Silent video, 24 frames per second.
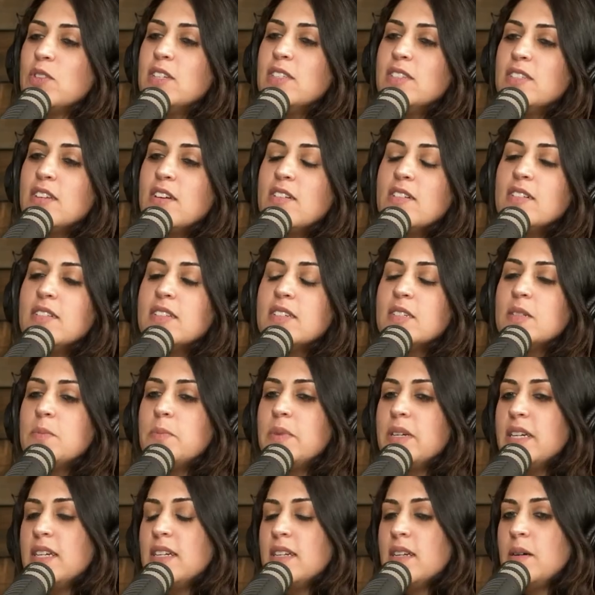let's talk a little
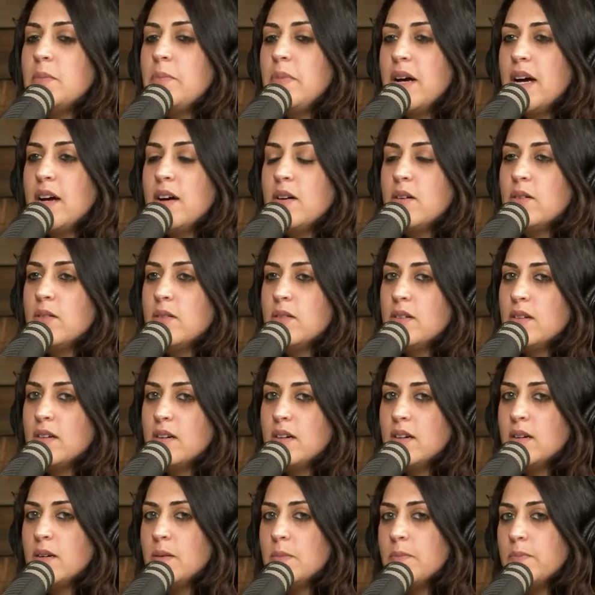bit about
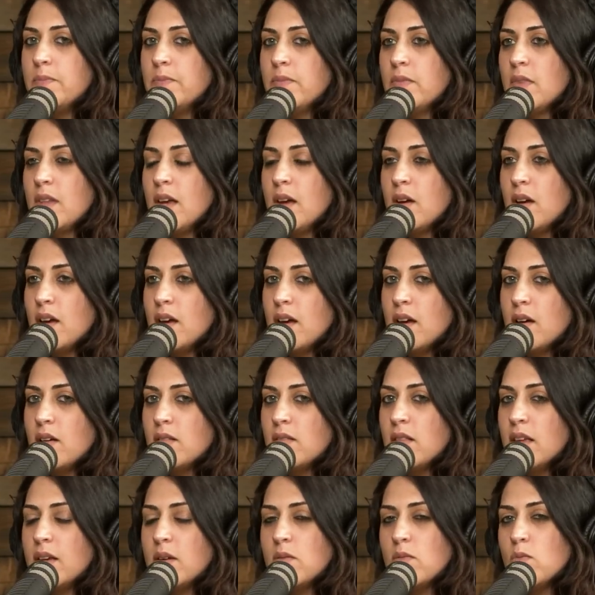
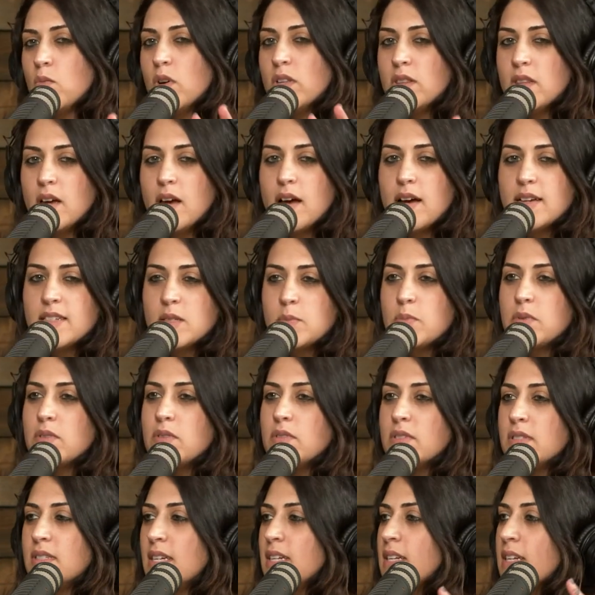like what the
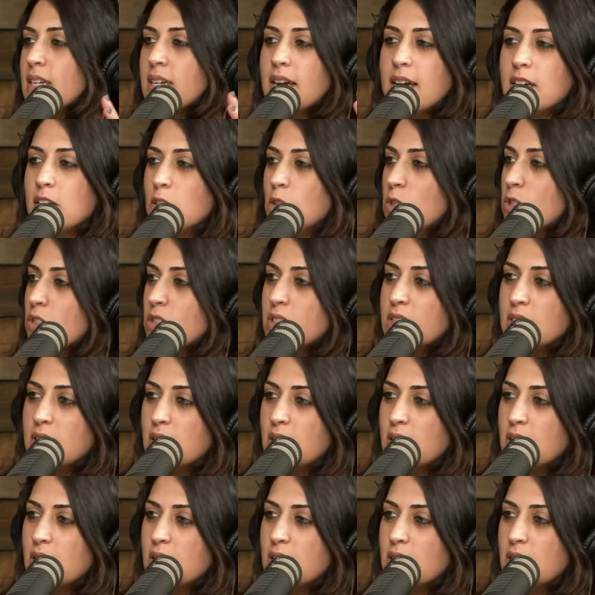hospital setting kind of looks